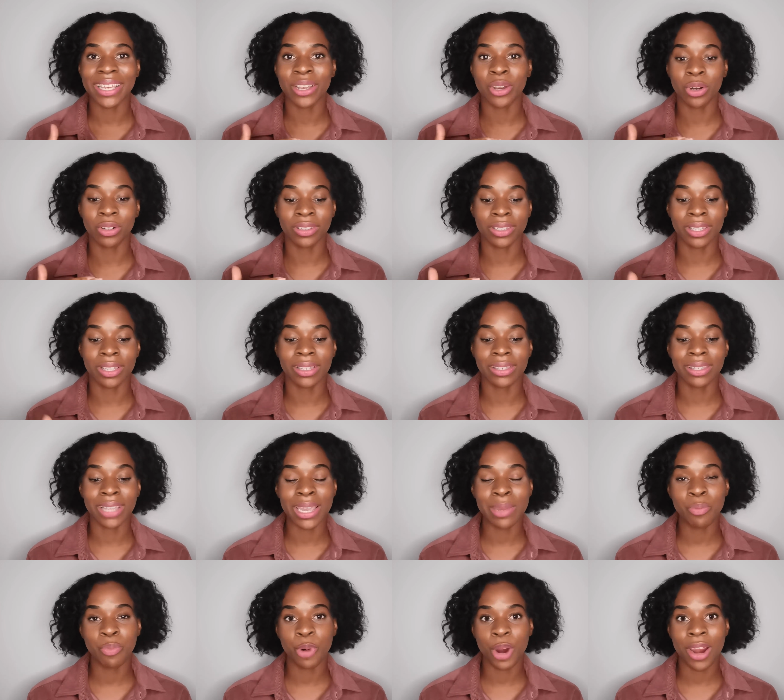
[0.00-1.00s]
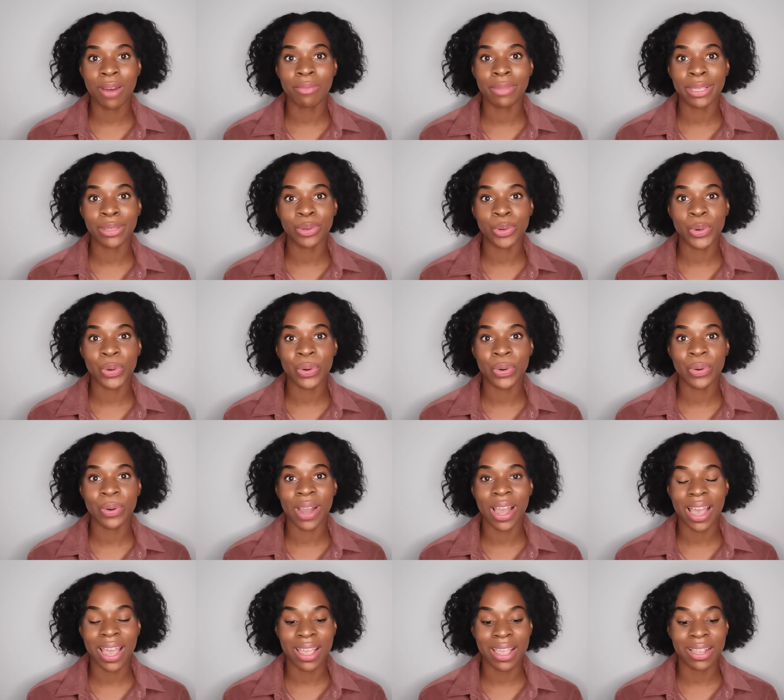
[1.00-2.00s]
gone to the same primary school
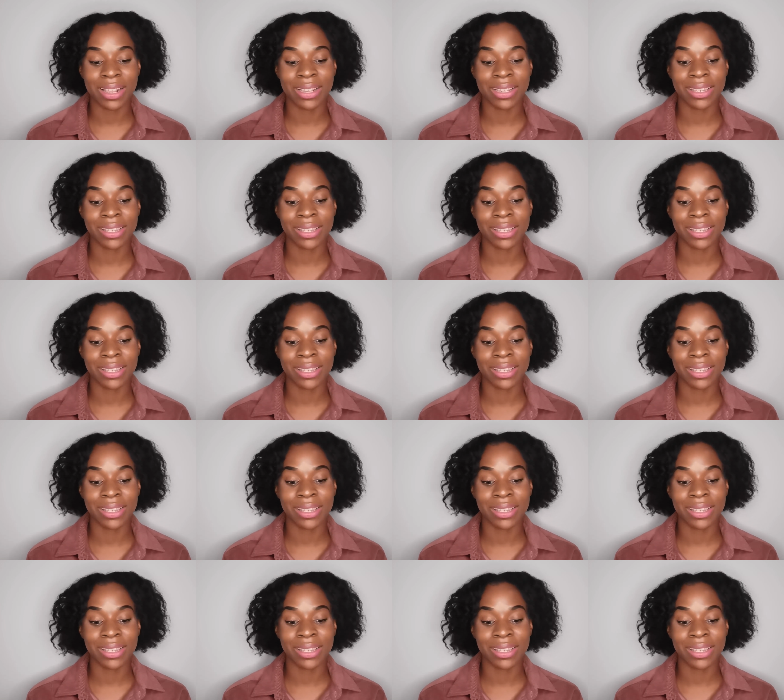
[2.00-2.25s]
and